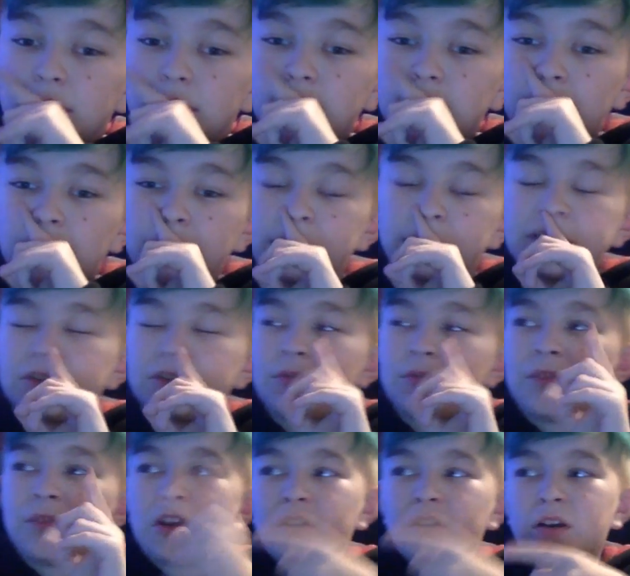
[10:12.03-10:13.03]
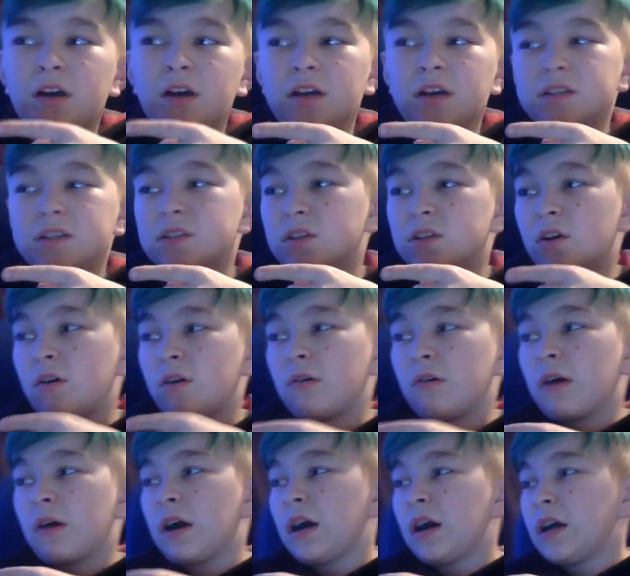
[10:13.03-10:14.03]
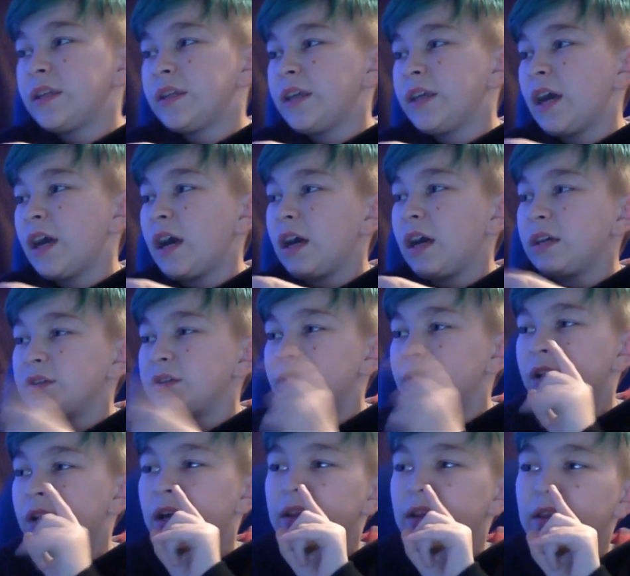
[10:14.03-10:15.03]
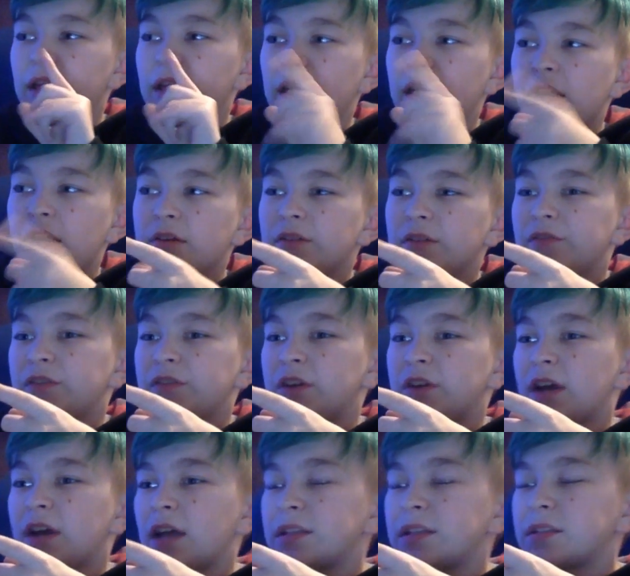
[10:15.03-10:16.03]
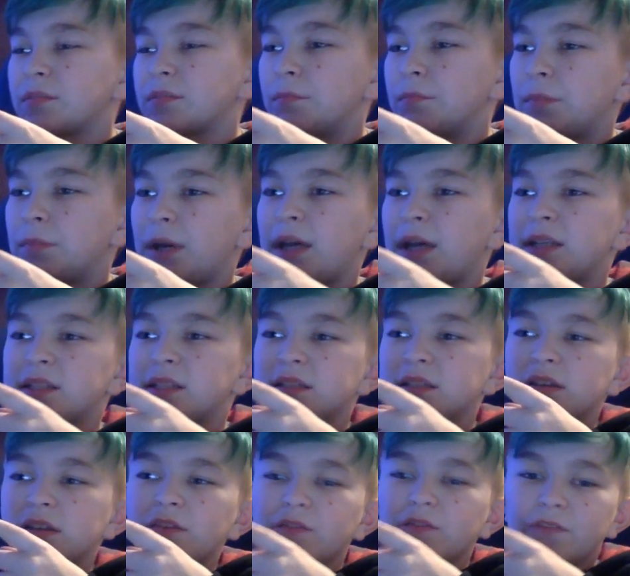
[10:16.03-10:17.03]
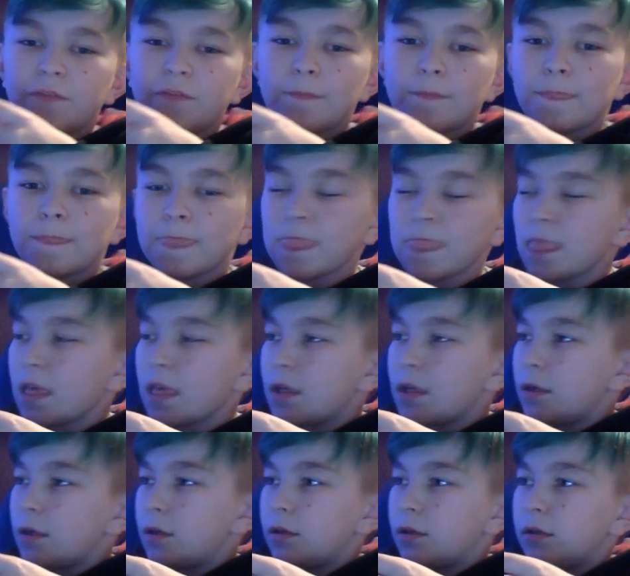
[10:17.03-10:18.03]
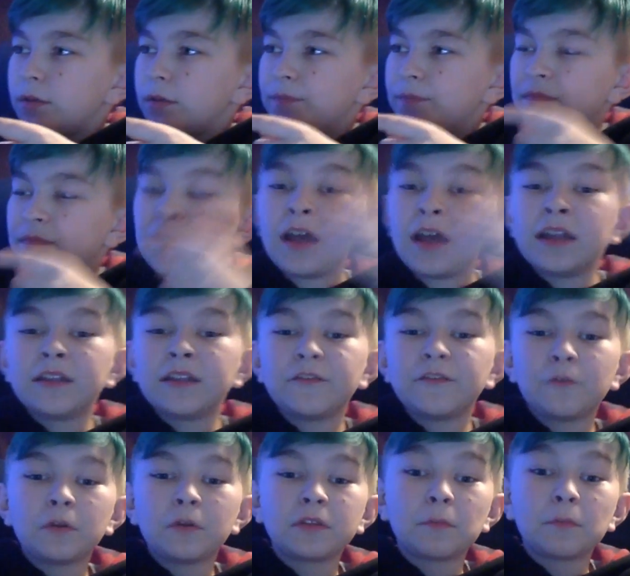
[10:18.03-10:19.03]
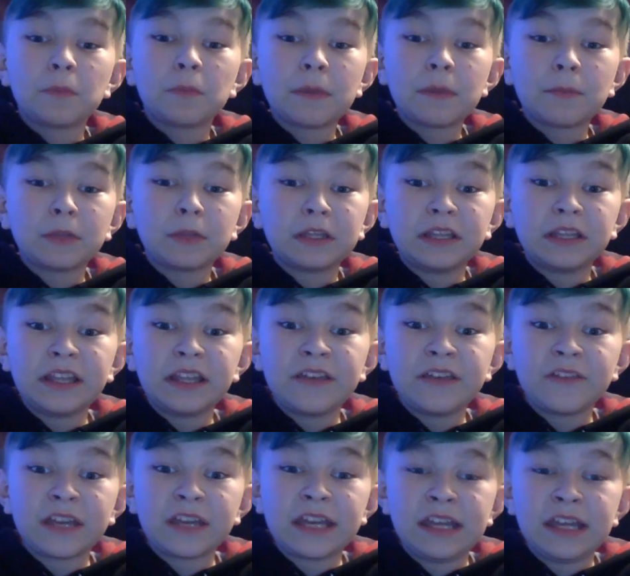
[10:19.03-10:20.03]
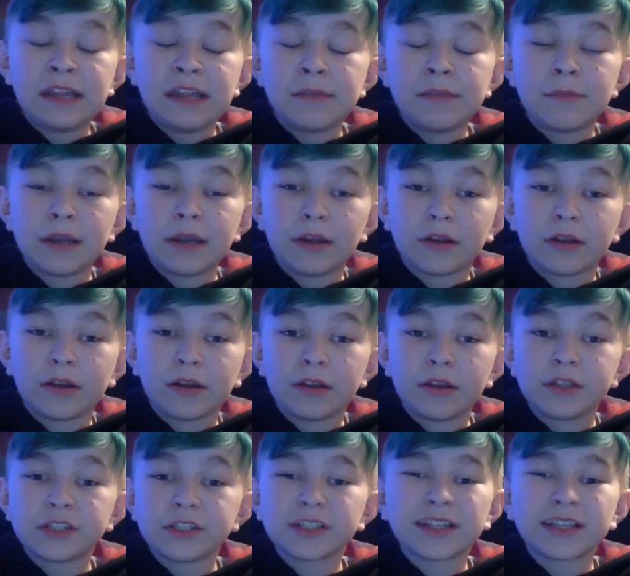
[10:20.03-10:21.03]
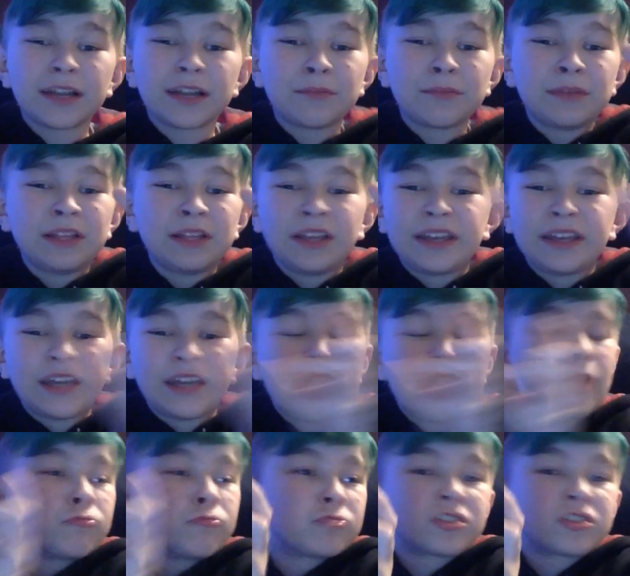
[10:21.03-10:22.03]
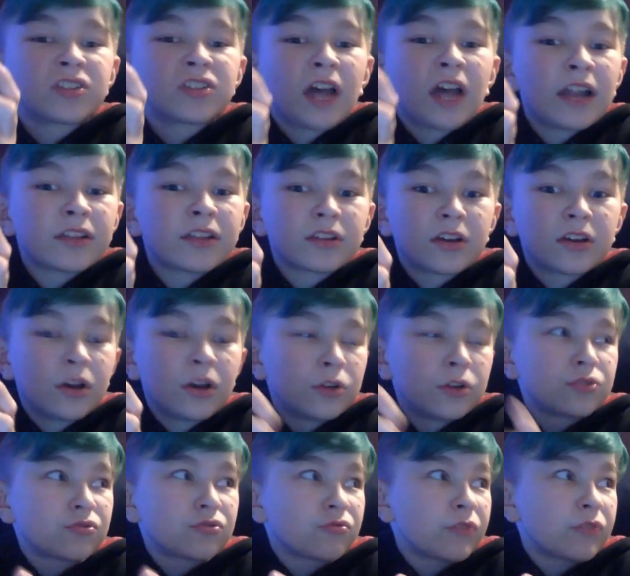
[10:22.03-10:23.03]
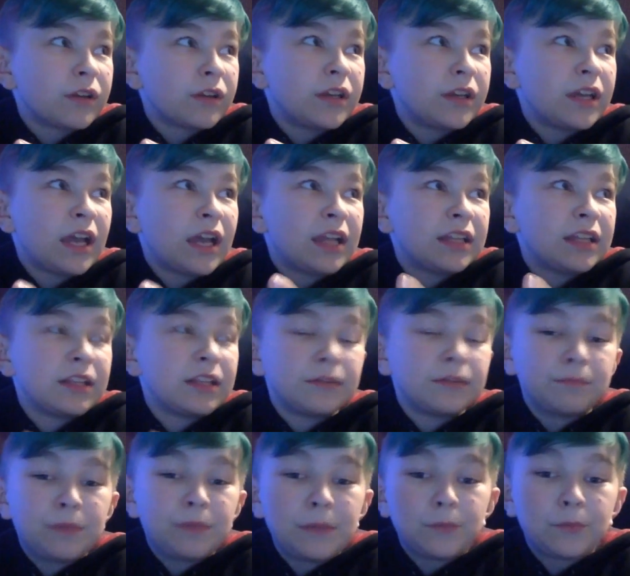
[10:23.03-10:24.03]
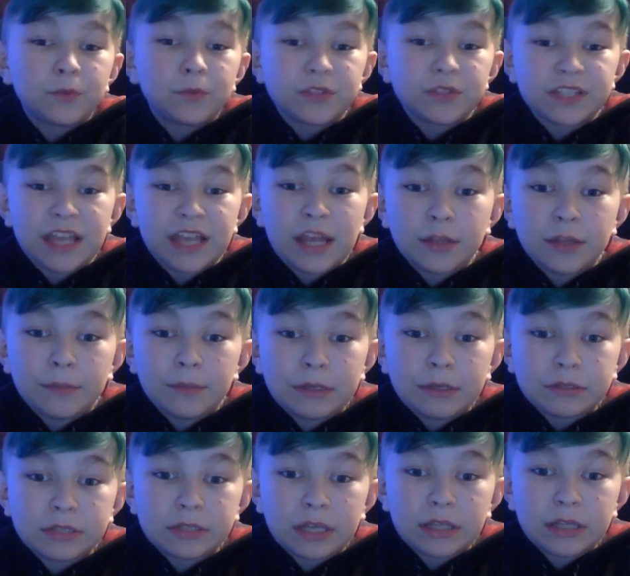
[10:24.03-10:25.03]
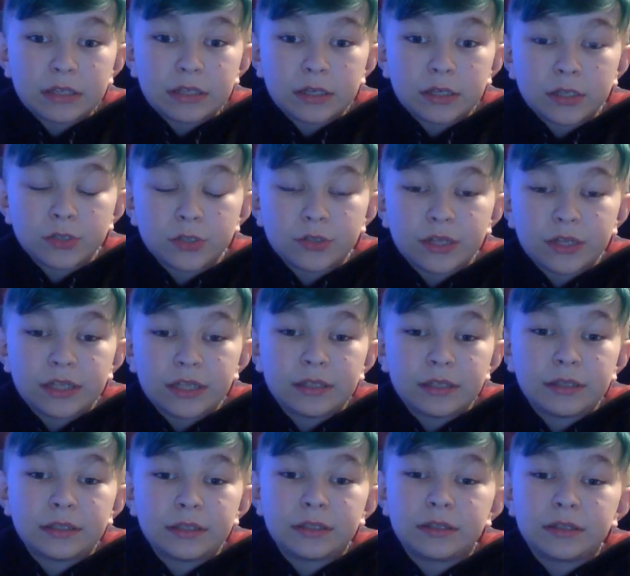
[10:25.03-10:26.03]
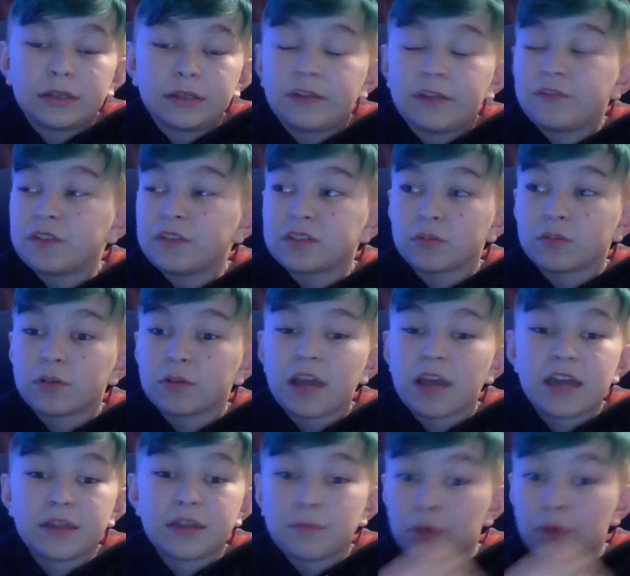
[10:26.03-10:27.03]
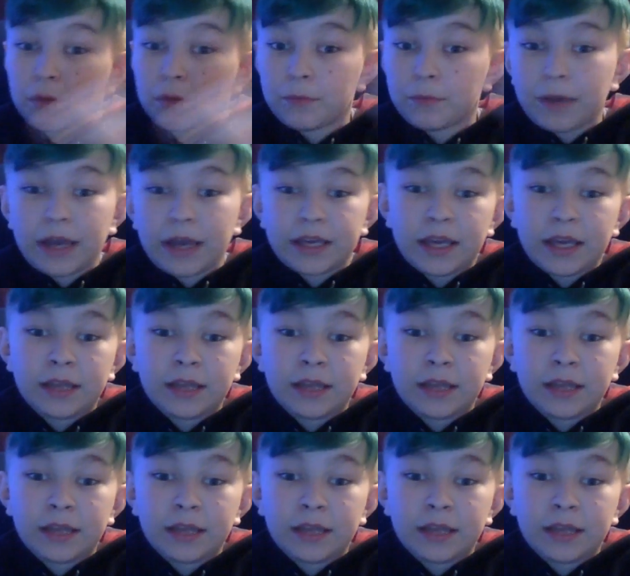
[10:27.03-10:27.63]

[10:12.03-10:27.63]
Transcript: to America. So yeah, you're not allowed if you got some bad stuff. And if with the people living in America, they're just gotta be like outside of the country, and then people scan them outside the country, and then if it's okay, they bring them back in.